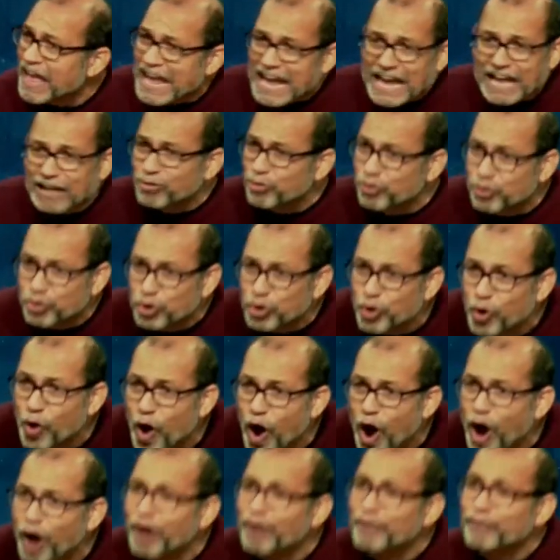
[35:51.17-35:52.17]
it's too
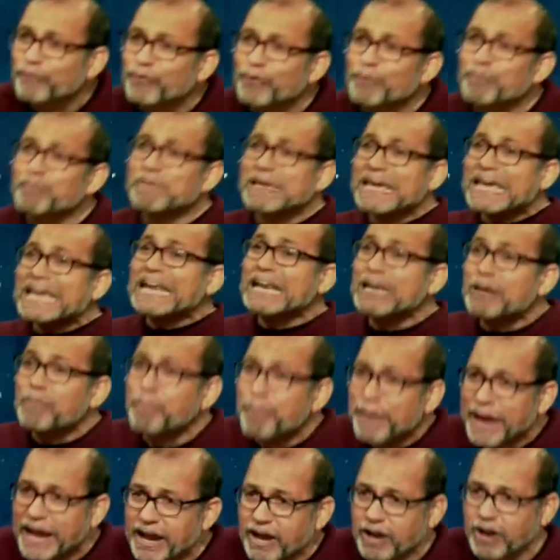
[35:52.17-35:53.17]
hard for me to
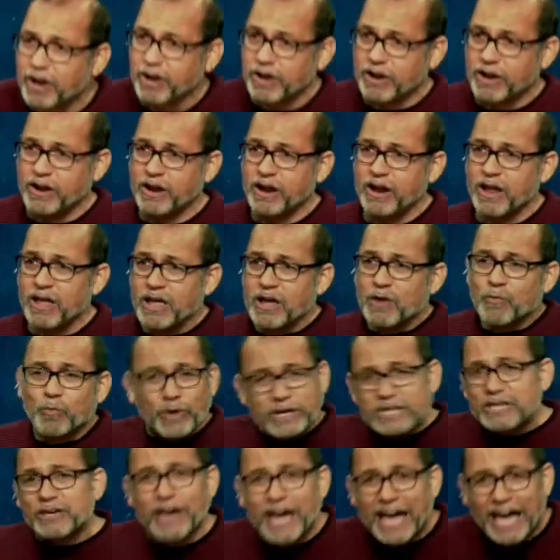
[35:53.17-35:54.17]
bear. Will
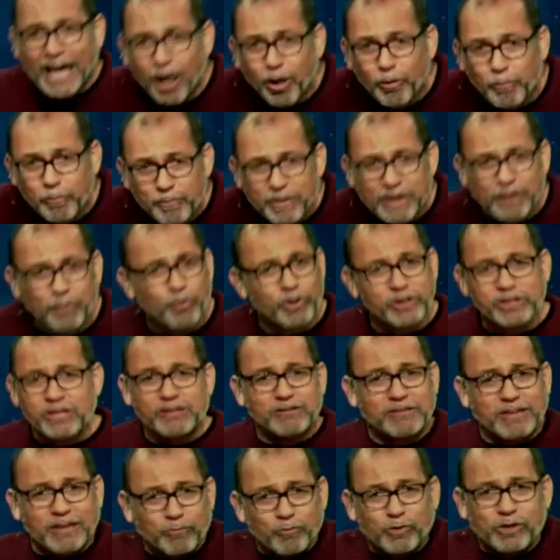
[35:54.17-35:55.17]
you help me? Will you,
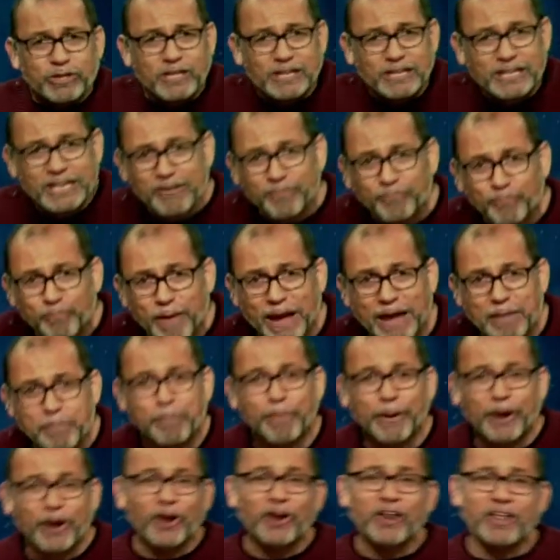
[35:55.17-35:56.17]
t- will you lift my
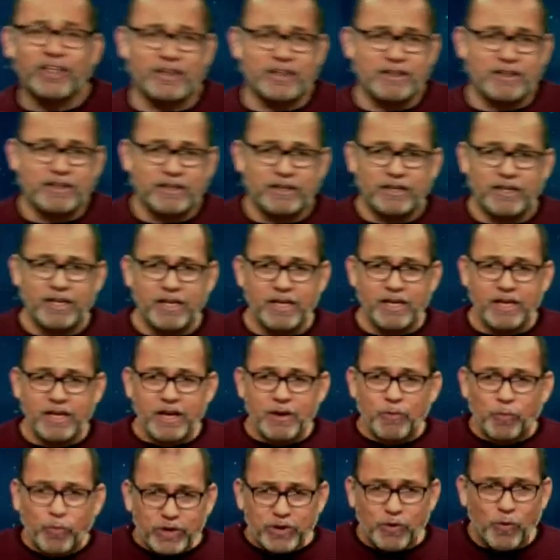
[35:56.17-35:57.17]
burden?
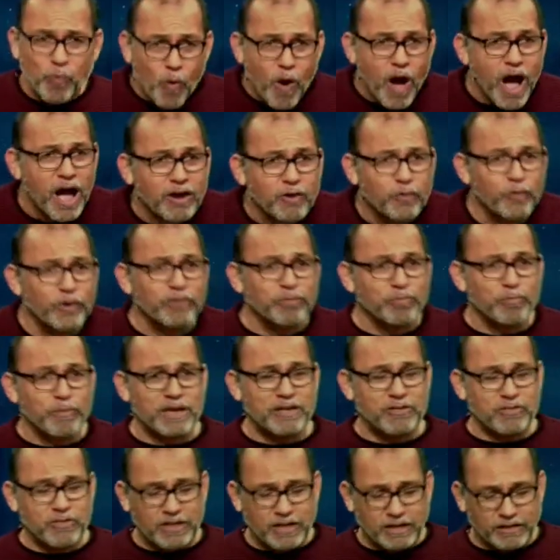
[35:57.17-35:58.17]
Will you walk with me,
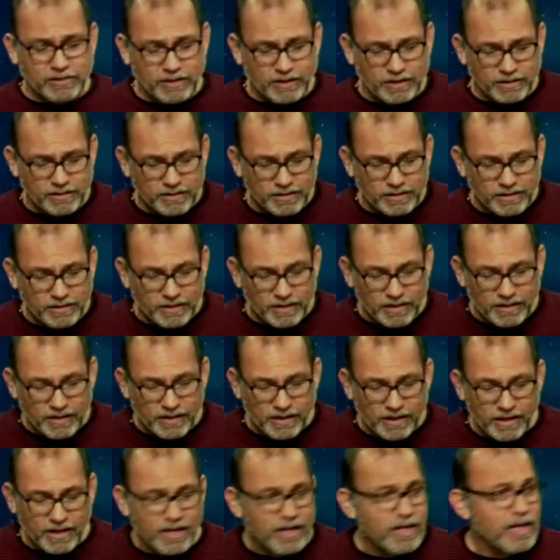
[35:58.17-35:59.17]
Jesus?
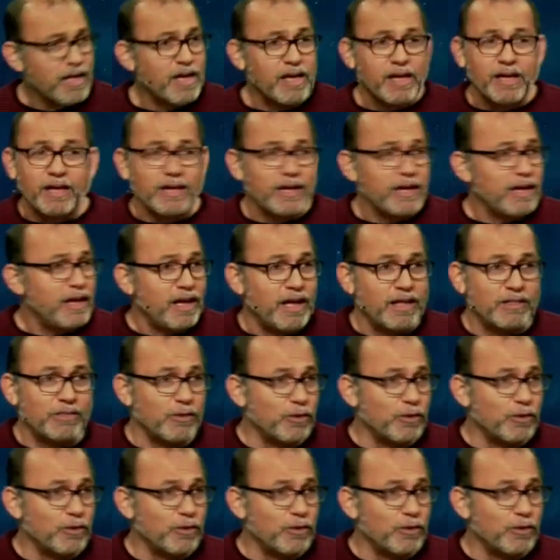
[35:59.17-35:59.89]
And the